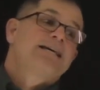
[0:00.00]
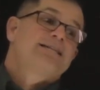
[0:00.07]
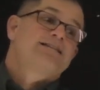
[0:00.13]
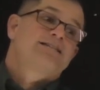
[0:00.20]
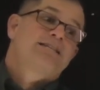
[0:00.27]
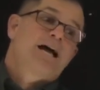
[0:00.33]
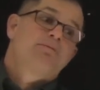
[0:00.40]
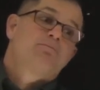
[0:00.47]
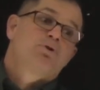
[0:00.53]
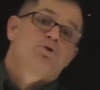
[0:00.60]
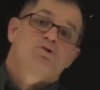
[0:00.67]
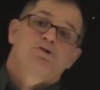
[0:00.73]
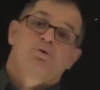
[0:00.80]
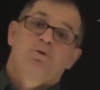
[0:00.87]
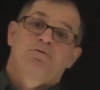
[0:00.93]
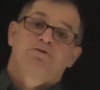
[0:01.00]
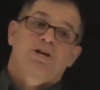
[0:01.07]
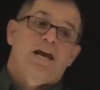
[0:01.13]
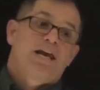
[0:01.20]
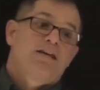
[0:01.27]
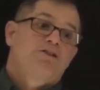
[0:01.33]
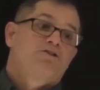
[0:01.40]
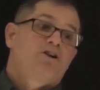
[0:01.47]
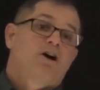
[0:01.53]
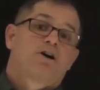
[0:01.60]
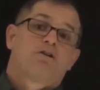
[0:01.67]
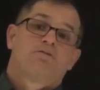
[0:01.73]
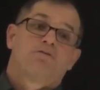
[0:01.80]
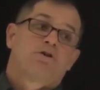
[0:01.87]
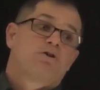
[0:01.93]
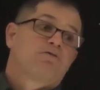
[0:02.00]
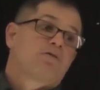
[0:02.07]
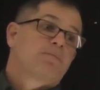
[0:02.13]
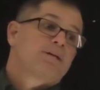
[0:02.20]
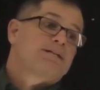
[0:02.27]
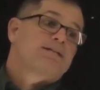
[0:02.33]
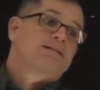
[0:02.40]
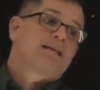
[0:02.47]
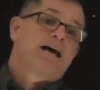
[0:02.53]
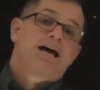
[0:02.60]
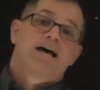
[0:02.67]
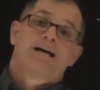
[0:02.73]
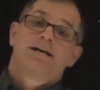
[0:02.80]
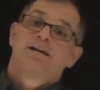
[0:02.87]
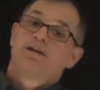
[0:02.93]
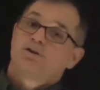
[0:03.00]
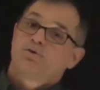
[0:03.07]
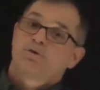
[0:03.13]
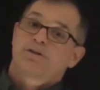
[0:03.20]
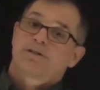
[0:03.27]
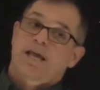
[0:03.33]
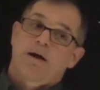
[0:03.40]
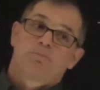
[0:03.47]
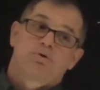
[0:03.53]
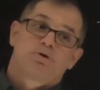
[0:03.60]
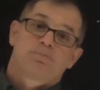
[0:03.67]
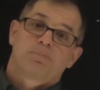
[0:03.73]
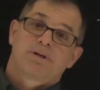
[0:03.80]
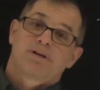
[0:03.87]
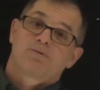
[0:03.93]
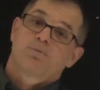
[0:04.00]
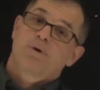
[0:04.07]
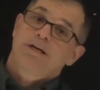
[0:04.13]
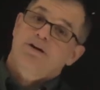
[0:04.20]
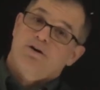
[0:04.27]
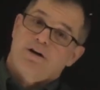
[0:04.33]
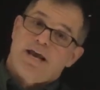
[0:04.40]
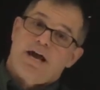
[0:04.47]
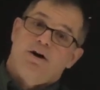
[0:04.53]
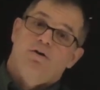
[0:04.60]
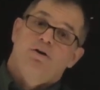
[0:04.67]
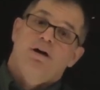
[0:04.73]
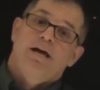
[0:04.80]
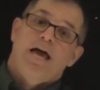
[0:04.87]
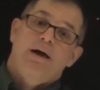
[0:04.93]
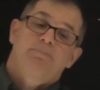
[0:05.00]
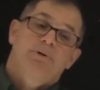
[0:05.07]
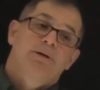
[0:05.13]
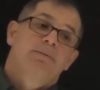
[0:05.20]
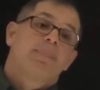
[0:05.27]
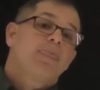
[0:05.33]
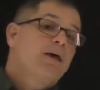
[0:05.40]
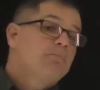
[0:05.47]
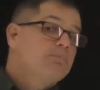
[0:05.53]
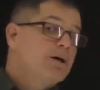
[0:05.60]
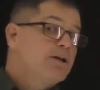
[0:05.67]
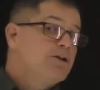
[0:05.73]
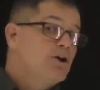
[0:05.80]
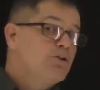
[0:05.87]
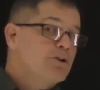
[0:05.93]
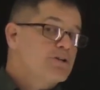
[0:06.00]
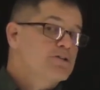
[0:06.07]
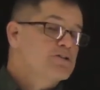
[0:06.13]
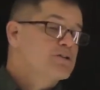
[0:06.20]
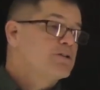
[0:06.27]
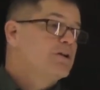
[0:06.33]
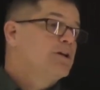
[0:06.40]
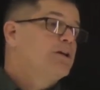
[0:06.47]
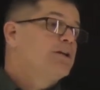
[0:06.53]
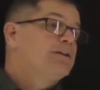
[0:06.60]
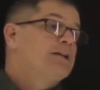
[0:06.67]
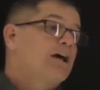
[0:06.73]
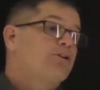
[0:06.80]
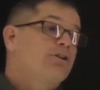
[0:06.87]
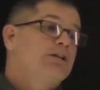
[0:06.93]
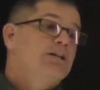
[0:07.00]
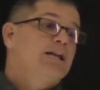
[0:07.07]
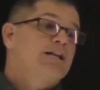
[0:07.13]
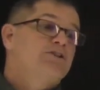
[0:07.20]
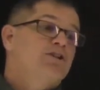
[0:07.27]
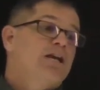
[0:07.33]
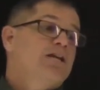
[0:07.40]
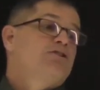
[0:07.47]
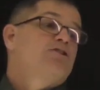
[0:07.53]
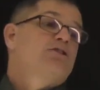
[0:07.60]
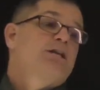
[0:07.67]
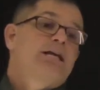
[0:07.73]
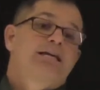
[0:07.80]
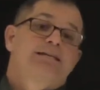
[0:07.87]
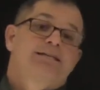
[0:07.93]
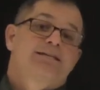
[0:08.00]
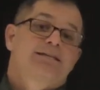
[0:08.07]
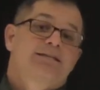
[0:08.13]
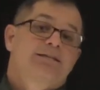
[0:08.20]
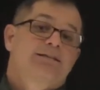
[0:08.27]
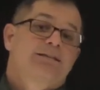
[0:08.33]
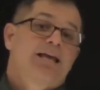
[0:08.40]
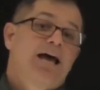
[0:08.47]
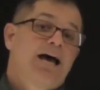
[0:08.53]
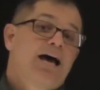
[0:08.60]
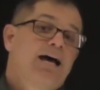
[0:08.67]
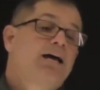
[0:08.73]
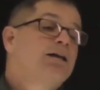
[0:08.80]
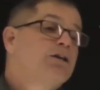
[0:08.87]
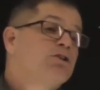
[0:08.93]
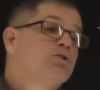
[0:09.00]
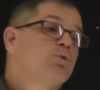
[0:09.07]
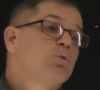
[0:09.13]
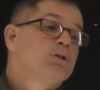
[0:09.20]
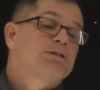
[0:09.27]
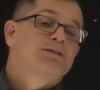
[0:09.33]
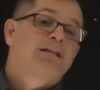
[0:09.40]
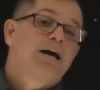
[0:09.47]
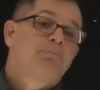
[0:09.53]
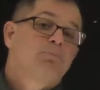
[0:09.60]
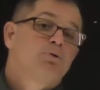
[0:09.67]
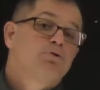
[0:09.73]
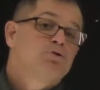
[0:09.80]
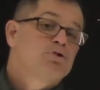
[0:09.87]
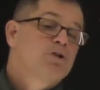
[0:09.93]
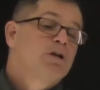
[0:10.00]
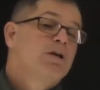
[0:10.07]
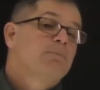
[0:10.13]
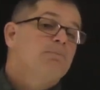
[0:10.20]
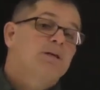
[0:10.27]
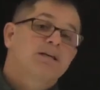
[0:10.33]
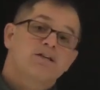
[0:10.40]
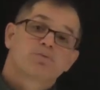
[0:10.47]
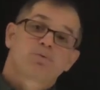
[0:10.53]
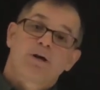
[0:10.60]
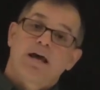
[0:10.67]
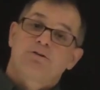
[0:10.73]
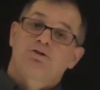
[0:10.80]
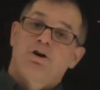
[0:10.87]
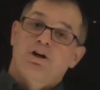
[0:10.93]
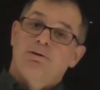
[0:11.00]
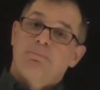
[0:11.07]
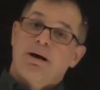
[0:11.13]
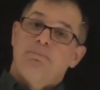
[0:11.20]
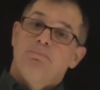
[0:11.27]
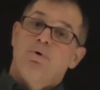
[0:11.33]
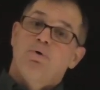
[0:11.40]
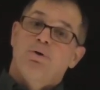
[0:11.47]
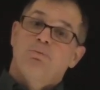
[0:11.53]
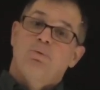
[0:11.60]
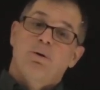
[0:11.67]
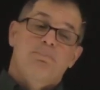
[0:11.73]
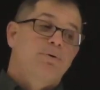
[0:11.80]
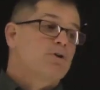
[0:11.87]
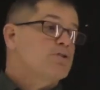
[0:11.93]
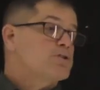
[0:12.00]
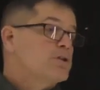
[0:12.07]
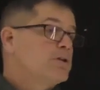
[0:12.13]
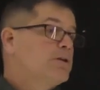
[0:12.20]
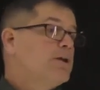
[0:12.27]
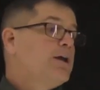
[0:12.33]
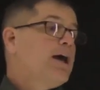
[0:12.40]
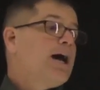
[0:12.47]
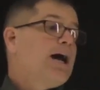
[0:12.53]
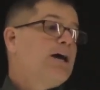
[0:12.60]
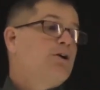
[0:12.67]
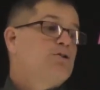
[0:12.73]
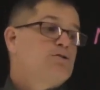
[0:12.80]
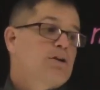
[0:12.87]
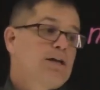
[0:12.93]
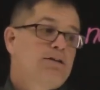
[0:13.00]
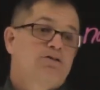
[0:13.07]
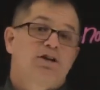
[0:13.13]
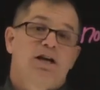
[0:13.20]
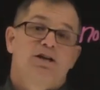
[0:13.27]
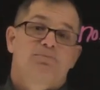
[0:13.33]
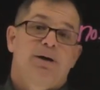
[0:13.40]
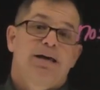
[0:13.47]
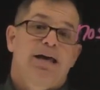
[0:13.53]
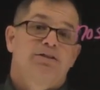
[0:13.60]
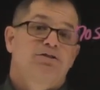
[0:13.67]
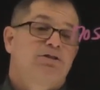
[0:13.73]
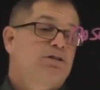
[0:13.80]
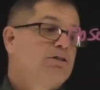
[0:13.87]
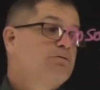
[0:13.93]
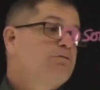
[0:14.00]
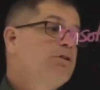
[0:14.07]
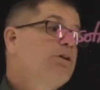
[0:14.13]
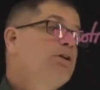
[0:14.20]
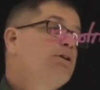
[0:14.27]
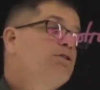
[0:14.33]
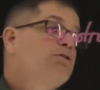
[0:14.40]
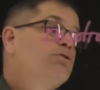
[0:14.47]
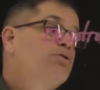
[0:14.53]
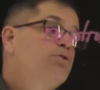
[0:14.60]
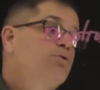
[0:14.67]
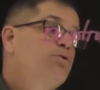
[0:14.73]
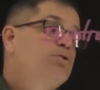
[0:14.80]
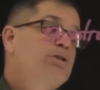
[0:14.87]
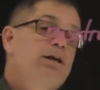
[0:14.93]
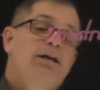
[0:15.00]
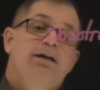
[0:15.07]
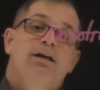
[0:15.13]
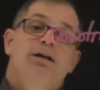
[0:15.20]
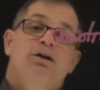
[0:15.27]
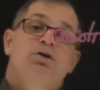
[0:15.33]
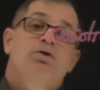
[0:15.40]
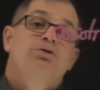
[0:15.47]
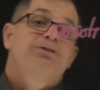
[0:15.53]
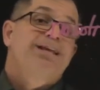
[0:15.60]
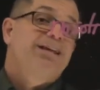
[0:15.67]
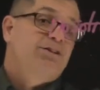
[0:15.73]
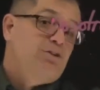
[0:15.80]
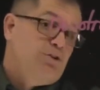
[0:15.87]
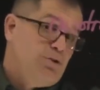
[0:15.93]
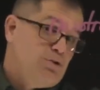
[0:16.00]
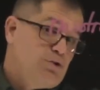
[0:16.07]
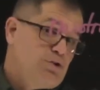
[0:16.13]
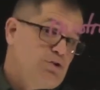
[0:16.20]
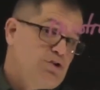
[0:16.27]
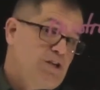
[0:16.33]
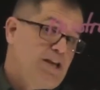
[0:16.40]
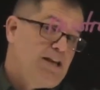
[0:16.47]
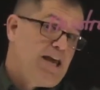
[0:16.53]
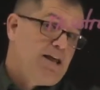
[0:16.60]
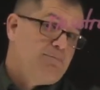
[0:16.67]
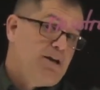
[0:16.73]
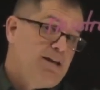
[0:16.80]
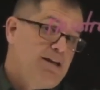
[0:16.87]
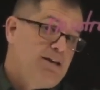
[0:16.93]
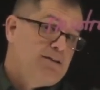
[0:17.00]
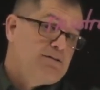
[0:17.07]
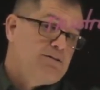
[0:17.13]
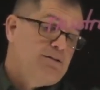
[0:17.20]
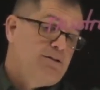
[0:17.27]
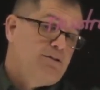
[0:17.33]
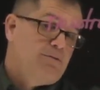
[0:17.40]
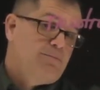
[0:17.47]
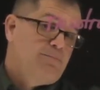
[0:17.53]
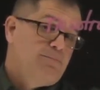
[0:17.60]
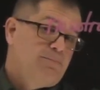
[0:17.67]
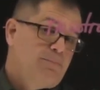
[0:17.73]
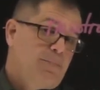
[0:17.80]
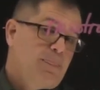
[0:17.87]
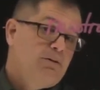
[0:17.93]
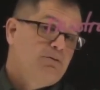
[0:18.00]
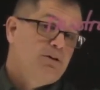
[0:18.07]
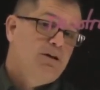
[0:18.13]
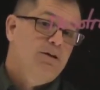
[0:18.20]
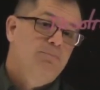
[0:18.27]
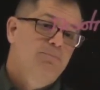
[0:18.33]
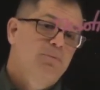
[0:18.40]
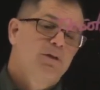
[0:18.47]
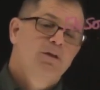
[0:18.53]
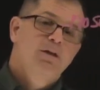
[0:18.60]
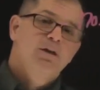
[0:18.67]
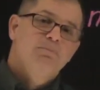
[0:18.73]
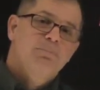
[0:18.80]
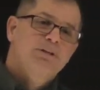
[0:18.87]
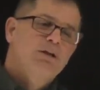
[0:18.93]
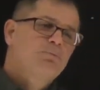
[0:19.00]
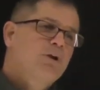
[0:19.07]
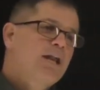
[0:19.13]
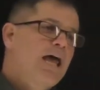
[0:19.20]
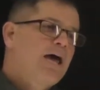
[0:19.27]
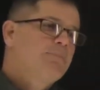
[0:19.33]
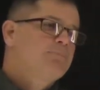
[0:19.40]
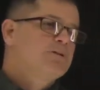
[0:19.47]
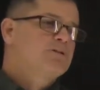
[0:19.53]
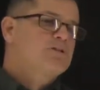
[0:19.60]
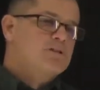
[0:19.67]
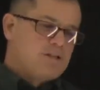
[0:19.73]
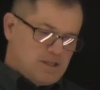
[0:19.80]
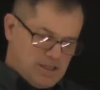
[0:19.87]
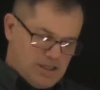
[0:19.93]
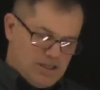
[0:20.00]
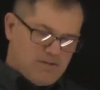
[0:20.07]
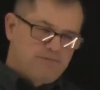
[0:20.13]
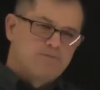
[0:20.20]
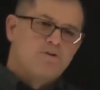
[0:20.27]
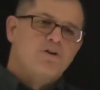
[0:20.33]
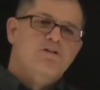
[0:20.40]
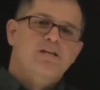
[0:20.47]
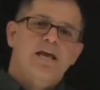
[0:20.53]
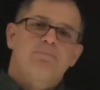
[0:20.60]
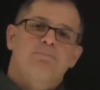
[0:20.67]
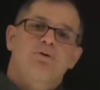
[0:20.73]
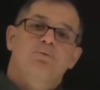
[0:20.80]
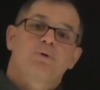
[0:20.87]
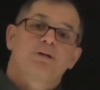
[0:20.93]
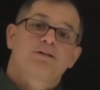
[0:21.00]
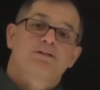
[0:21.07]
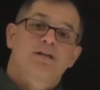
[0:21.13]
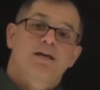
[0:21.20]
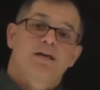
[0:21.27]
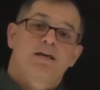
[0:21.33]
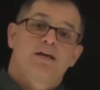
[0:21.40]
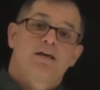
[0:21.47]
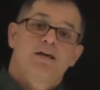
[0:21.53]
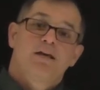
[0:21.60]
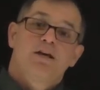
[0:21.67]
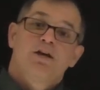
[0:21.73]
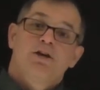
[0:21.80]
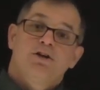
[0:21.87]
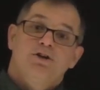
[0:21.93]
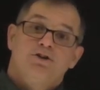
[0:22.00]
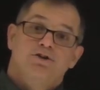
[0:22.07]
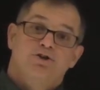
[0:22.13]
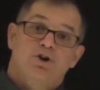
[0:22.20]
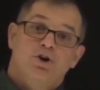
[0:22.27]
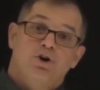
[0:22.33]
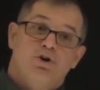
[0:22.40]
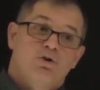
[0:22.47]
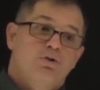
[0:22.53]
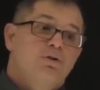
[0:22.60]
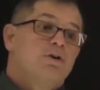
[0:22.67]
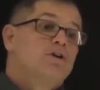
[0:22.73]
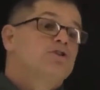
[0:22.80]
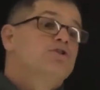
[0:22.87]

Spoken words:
estamos. So we've changed our verb from está to estamos because we are now happy. But notice, not only did I change está to estamos, because we're now talking about more than one person, I also had to change my adjective to say contentos and add my S there. Okay? But then what happens if, for example, we say, yo